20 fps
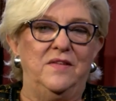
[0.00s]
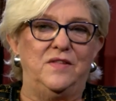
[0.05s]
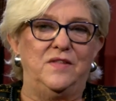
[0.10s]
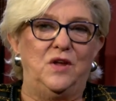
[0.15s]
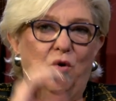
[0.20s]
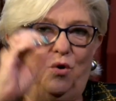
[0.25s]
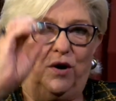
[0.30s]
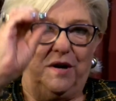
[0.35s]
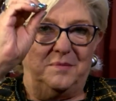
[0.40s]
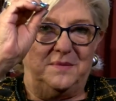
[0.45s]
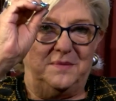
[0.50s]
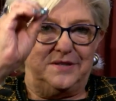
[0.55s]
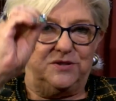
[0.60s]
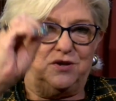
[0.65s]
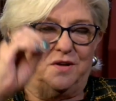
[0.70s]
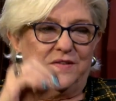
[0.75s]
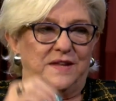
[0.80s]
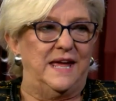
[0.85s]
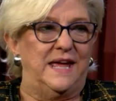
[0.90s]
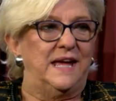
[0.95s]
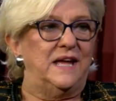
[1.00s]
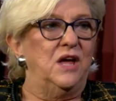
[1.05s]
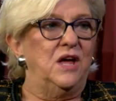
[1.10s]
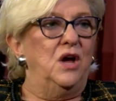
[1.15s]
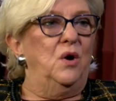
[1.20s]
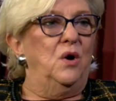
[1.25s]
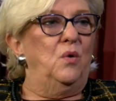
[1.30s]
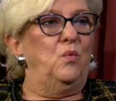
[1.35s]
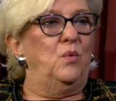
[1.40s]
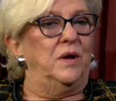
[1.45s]
the ornament on the cake
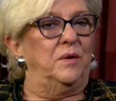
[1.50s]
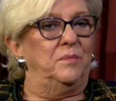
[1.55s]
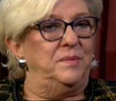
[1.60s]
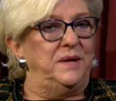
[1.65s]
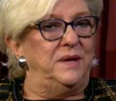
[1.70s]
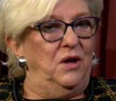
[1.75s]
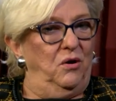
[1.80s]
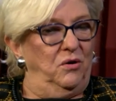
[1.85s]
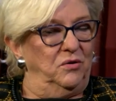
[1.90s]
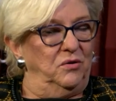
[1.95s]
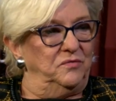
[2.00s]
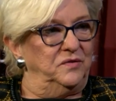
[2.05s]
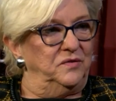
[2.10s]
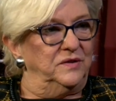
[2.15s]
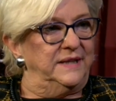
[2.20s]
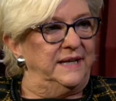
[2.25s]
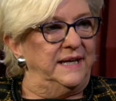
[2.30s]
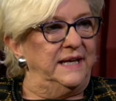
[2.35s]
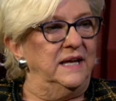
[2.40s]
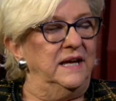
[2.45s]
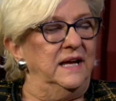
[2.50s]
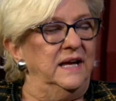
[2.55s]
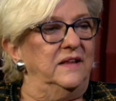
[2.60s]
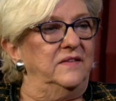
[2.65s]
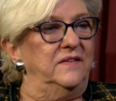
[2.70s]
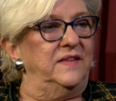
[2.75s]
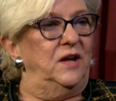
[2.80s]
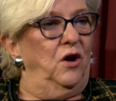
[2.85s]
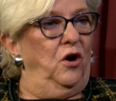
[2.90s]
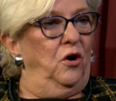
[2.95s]
will be hopefully
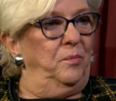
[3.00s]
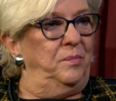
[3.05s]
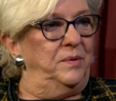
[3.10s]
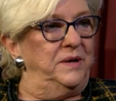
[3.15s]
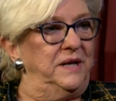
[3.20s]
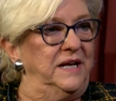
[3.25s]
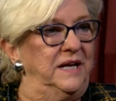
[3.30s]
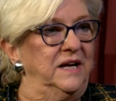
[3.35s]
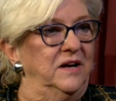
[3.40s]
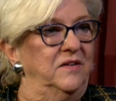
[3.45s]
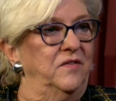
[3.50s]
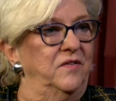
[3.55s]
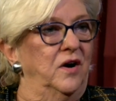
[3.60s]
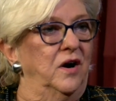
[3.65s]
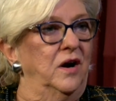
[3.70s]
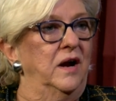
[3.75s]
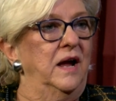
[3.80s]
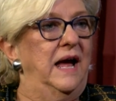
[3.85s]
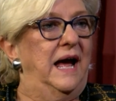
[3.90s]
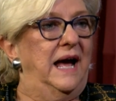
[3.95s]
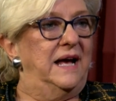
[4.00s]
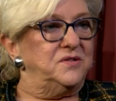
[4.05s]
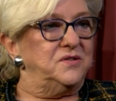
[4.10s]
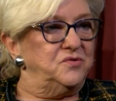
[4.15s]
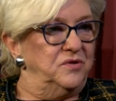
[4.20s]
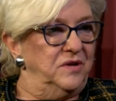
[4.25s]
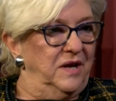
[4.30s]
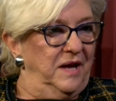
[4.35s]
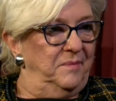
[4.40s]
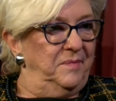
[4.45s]
the opening of our
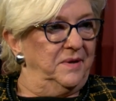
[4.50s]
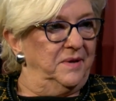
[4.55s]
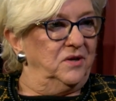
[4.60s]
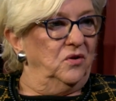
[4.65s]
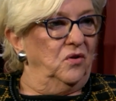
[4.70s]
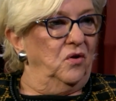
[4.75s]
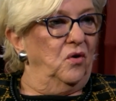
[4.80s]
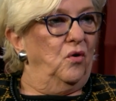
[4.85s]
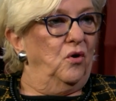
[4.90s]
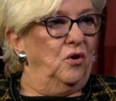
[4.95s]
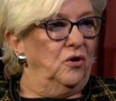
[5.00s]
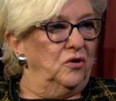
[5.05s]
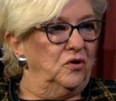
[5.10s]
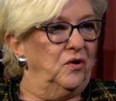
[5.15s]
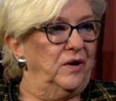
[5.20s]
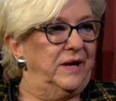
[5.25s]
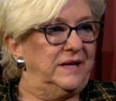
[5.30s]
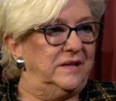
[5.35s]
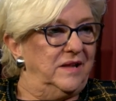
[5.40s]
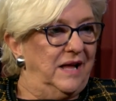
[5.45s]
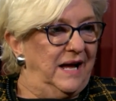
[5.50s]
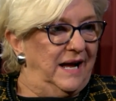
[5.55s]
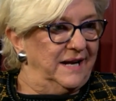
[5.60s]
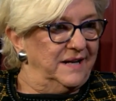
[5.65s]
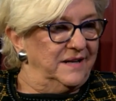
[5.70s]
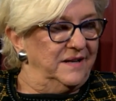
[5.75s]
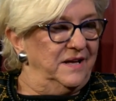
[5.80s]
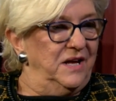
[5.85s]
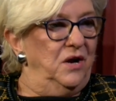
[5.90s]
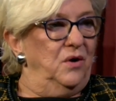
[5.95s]
astronomical Orloj
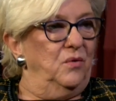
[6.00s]
clock.